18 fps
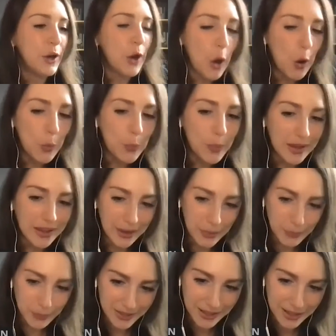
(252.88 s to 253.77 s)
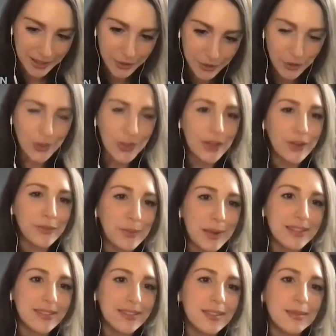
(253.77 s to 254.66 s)
hoping I would get it all out of
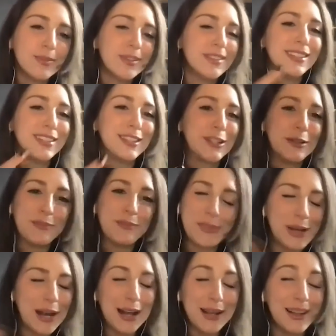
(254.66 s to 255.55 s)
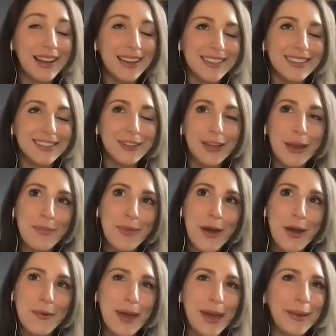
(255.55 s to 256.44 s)
my system, but I, I still am
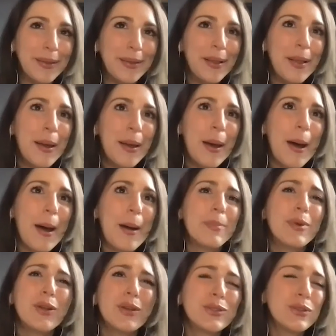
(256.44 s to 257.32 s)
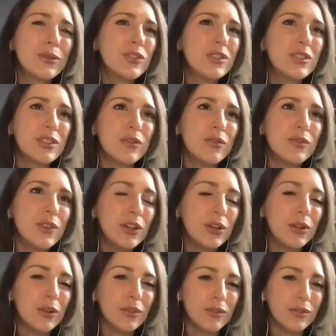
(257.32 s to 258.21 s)
that way. Um, but also just the
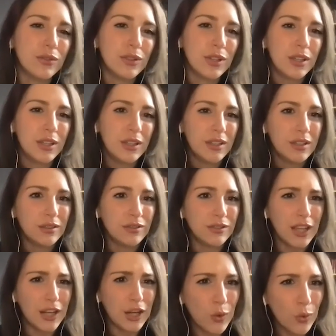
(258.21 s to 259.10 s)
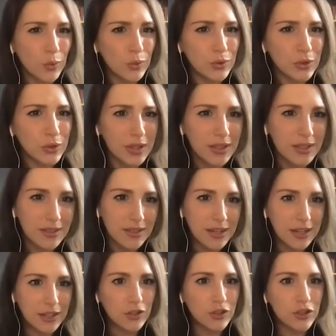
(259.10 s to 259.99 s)
fear of of getting older in this
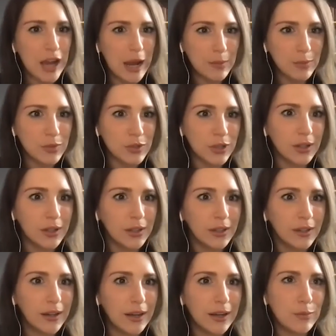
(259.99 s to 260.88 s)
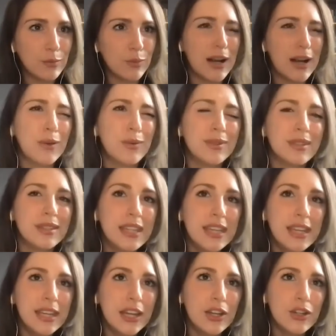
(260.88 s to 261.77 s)
next chapter. Um, when I was a
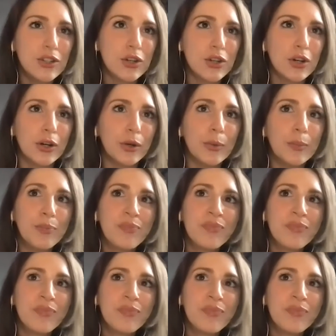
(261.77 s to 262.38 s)
teenager,